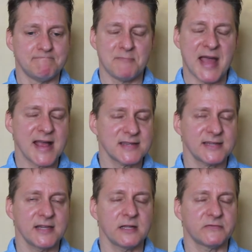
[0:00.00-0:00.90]

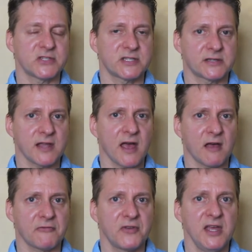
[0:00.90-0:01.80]
basket of
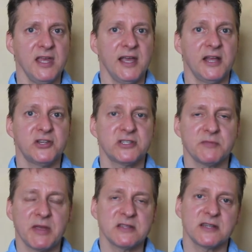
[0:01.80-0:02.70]
stuff. It just
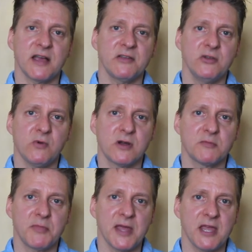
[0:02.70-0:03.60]
depends on how you
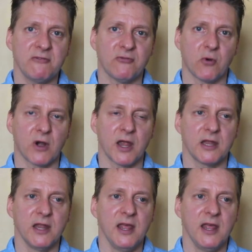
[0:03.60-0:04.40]
want to pay for it